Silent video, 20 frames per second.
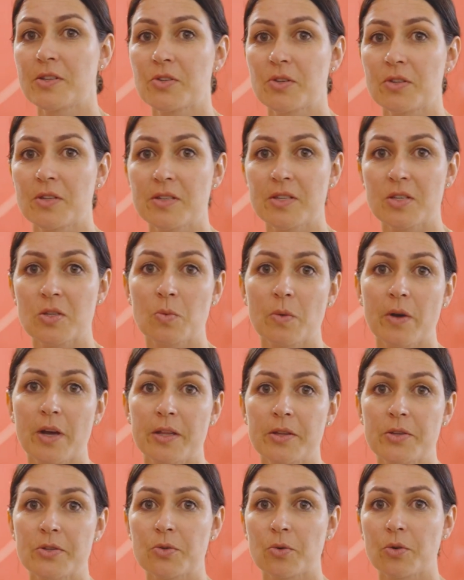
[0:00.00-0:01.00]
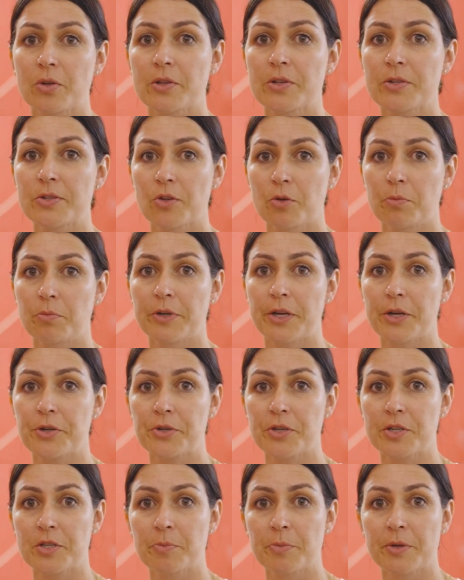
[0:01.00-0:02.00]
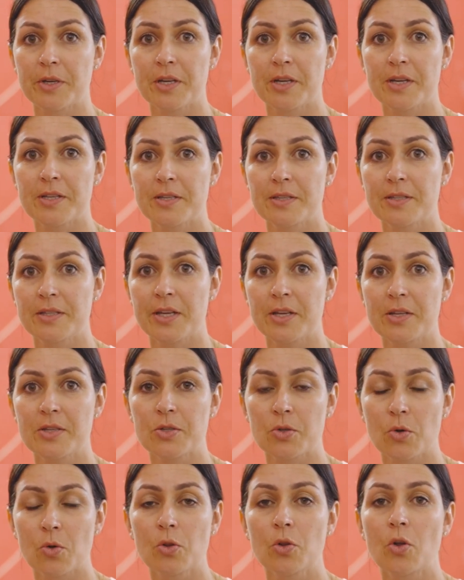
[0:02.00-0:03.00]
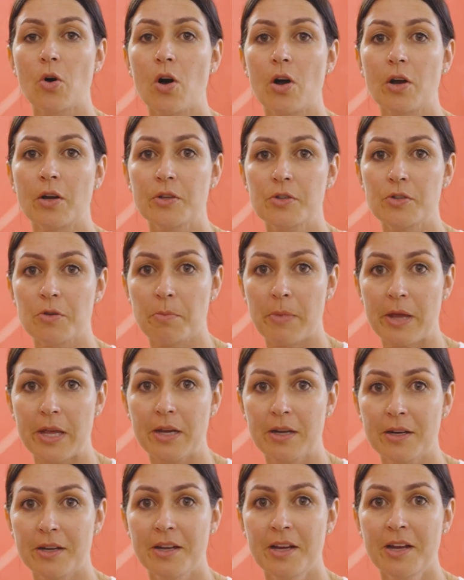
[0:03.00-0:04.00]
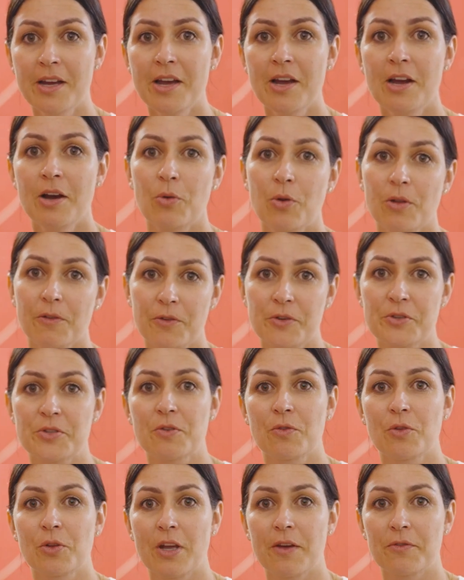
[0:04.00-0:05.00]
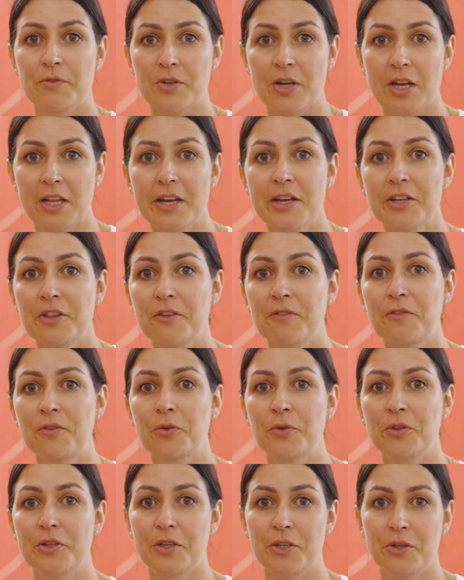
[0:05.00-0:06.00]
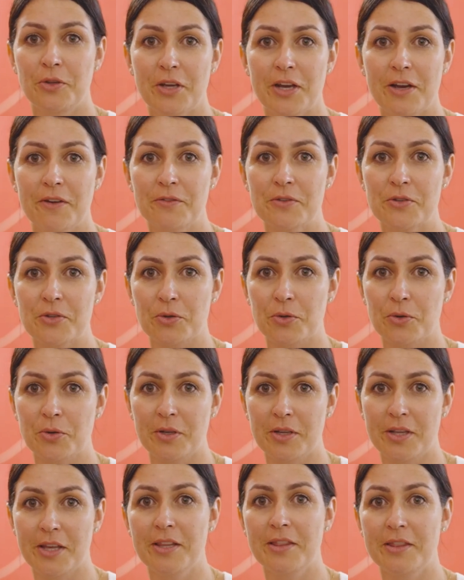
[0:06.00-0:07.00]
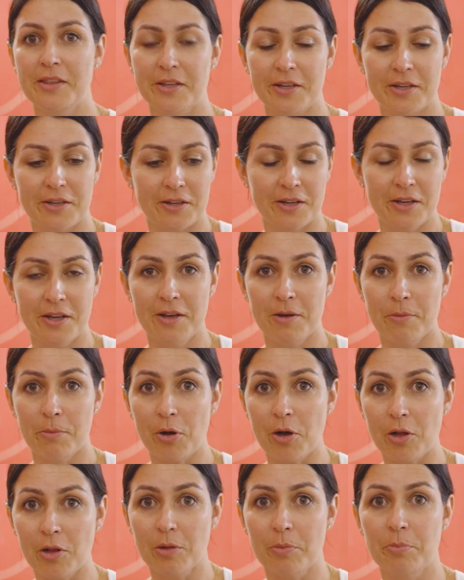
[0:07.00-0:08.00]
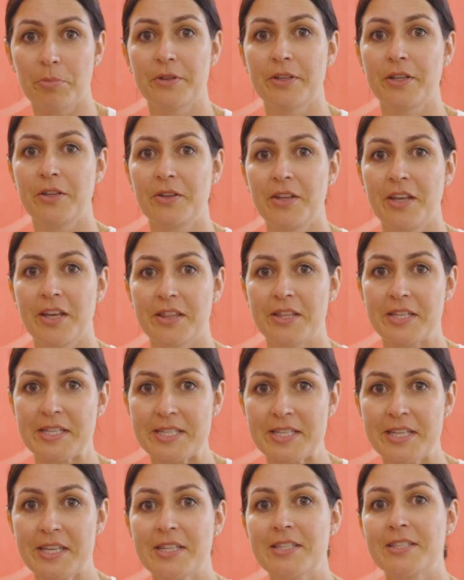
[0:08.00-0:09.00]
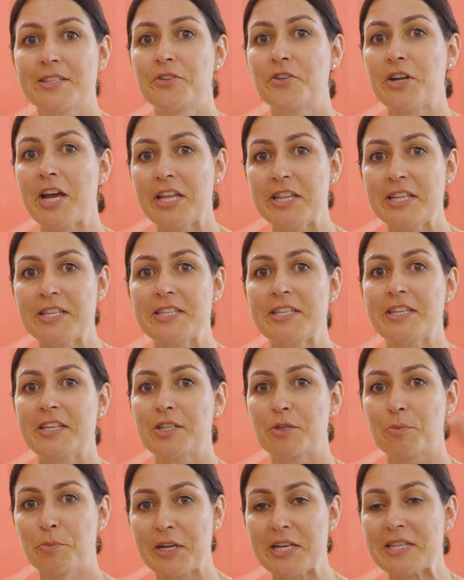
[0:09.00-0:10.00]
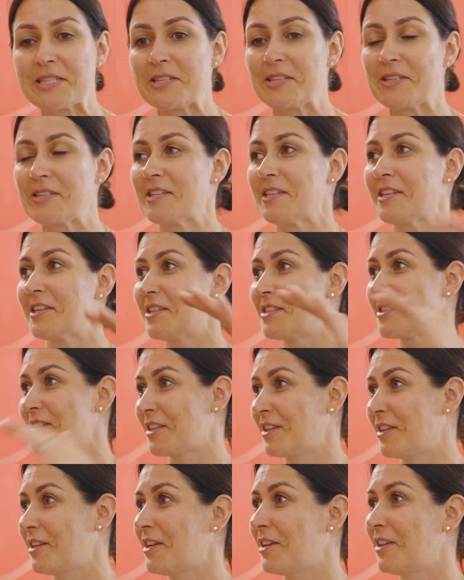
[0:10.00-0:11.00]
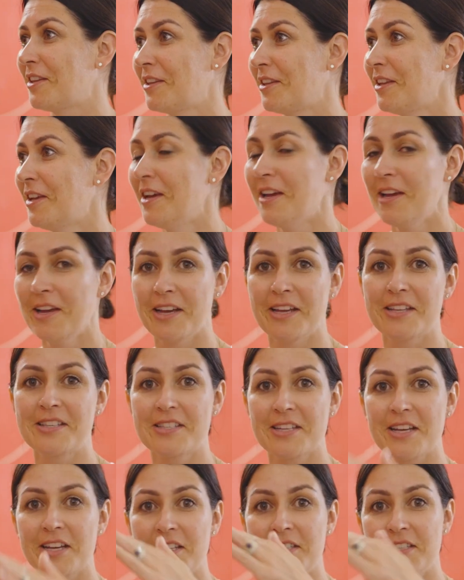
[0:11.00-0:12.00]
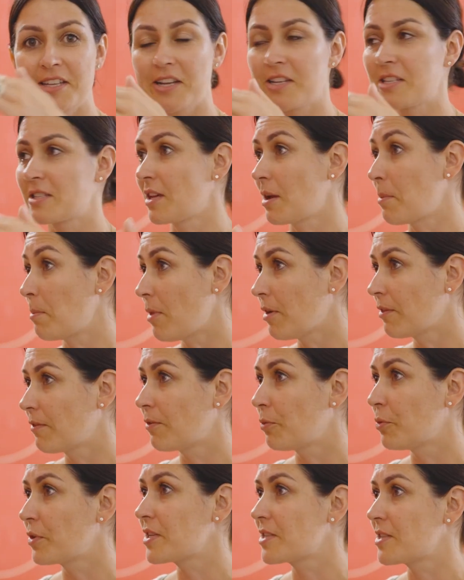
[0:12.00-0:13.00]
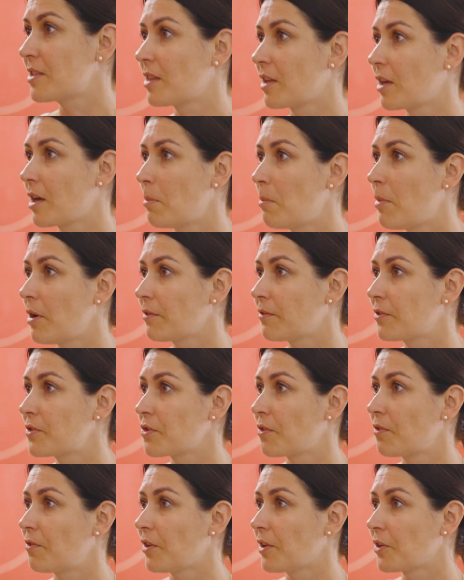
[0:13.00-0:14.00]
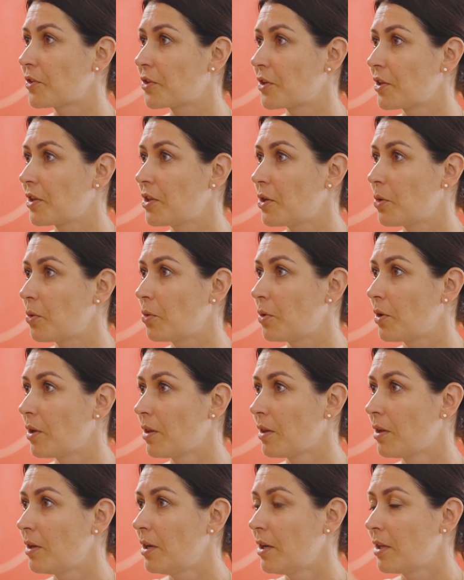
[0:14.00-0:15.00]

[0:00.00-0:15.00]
So this is why this oil is so precious, because it takes so long to make. Well, first of all, you have to collect the fruit, then you have to get the pulp, then you get the seeds, dry the seeds, press the seeds, and then it takes a month. What is it, like a month to filter the oil?